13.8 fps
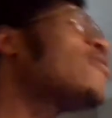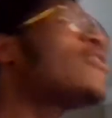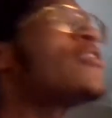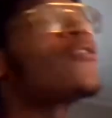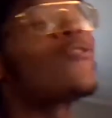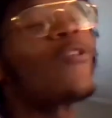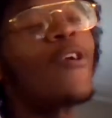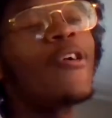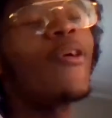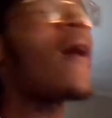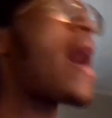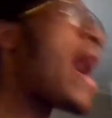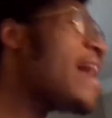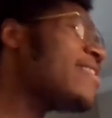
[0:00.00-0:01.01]
of the Royal
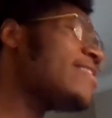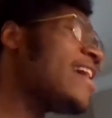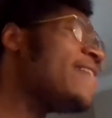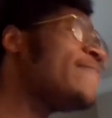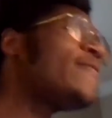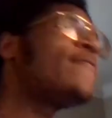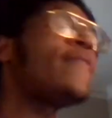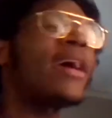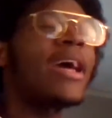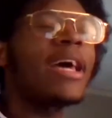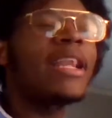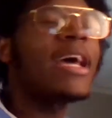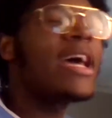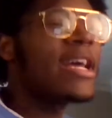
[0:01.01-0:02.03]
High Table,
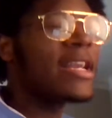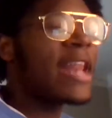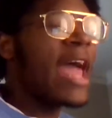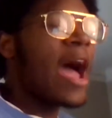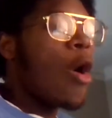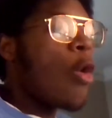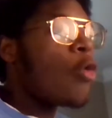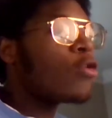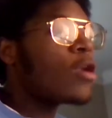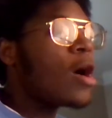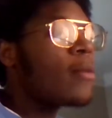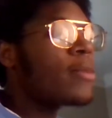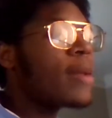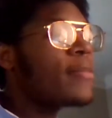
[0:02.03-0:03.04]
man. Now, hold
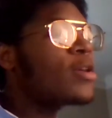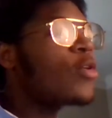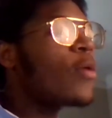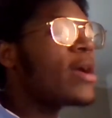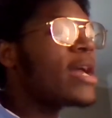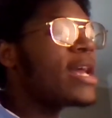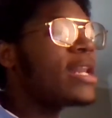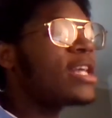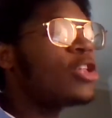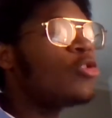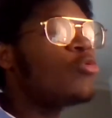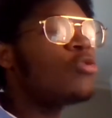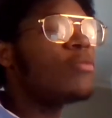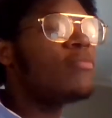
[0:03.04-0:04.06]
up, let me go ahead and
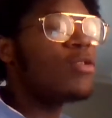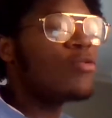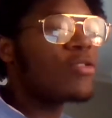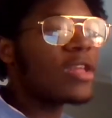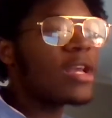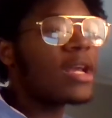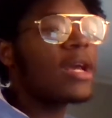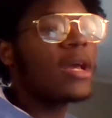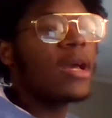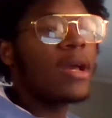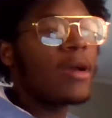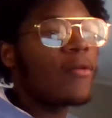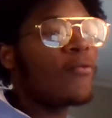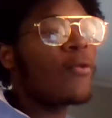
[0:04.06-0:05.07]
cue the music.
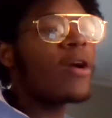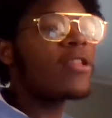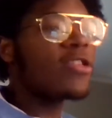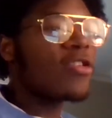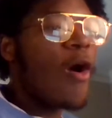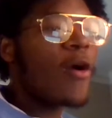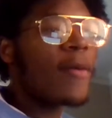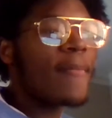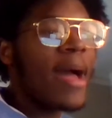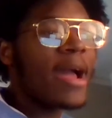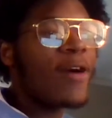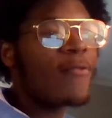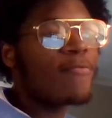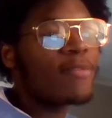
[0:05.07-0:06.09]
What song am I
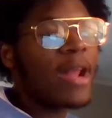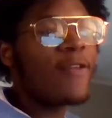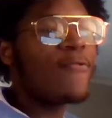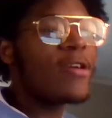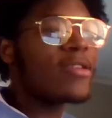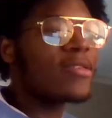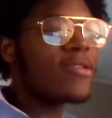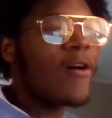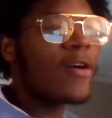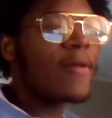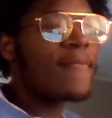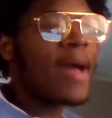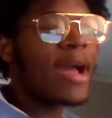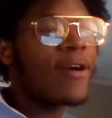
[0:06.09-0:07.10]
going
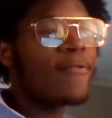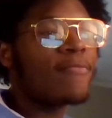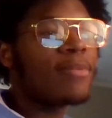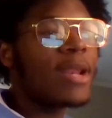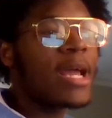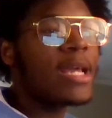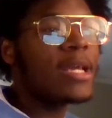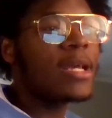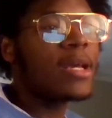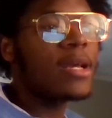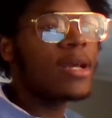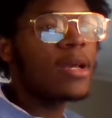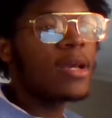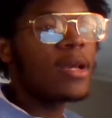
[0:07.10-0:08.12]
to play?
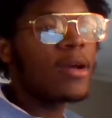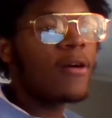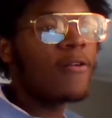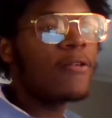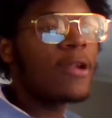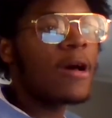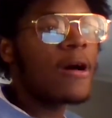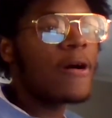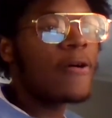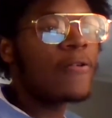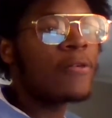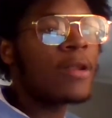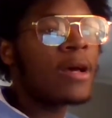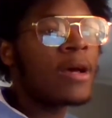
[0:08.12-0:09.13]
Hold
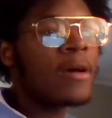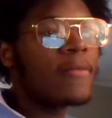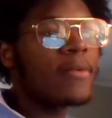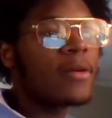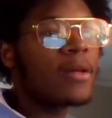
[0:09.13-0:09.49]
up.